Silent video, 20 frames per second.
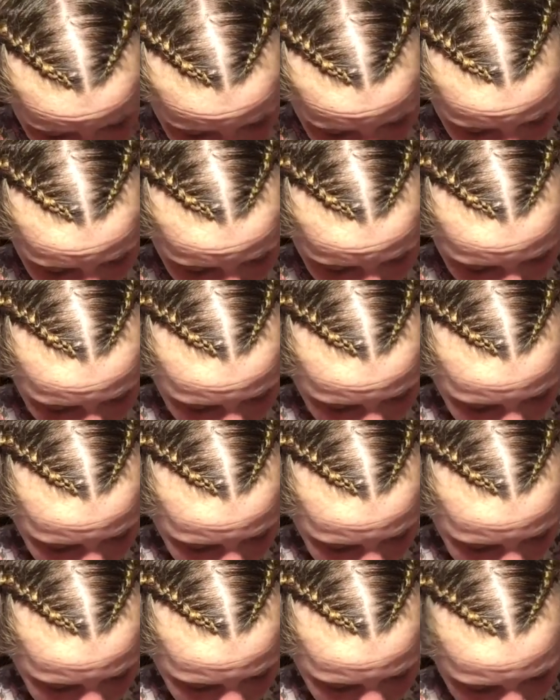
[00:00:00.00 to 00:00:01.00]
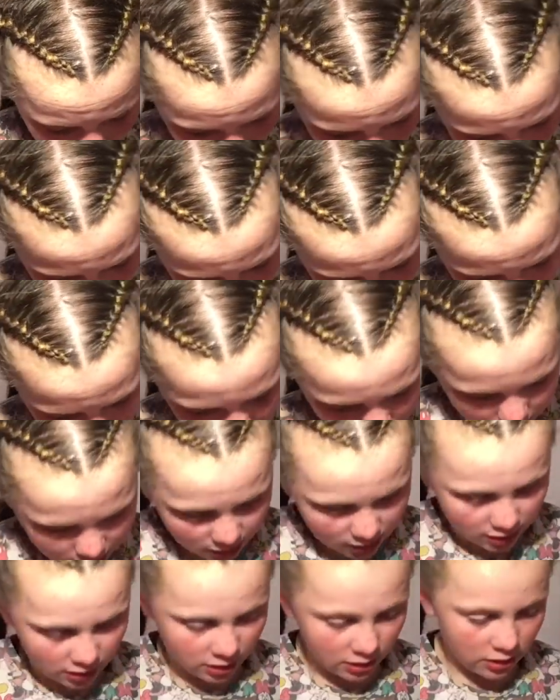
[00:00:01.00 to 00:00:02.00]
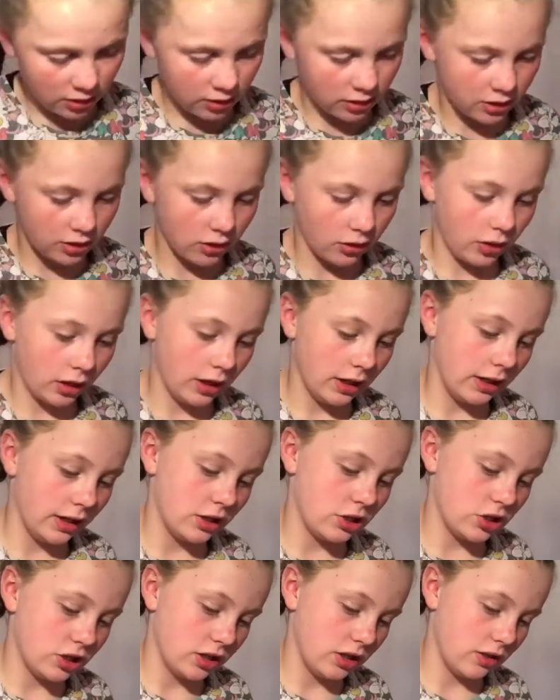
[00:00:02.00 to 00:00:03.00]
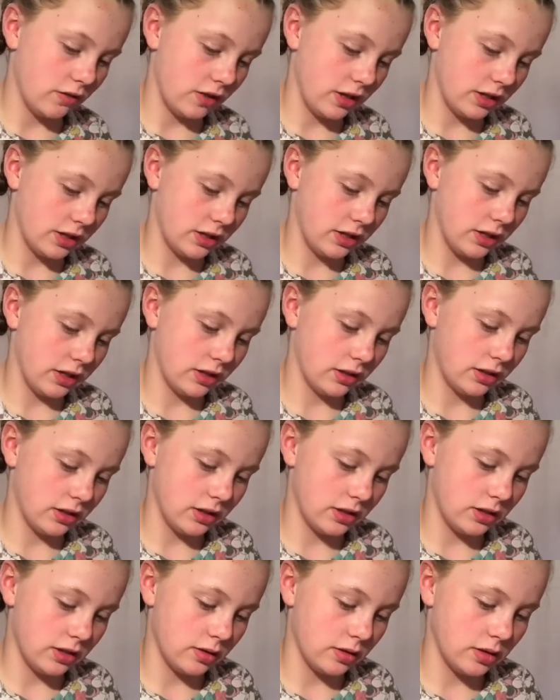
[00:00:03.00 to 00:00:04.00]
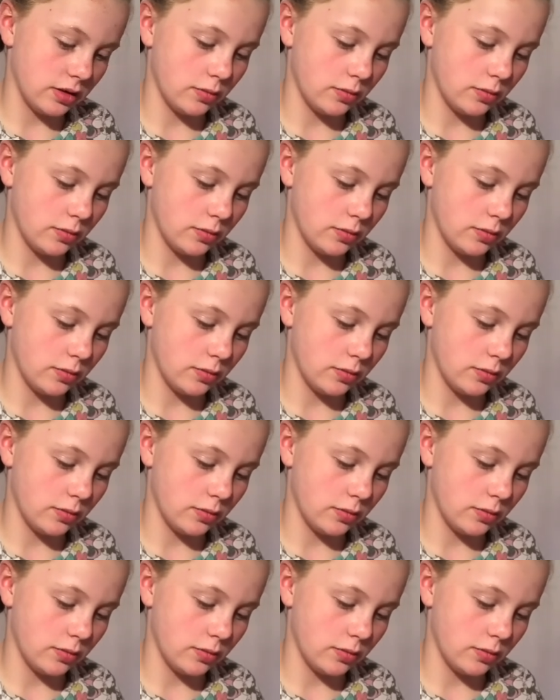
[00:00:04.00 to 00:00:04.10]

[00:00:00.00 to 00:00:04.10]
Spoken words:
the spoon because I'm so scared. So I literally have added like this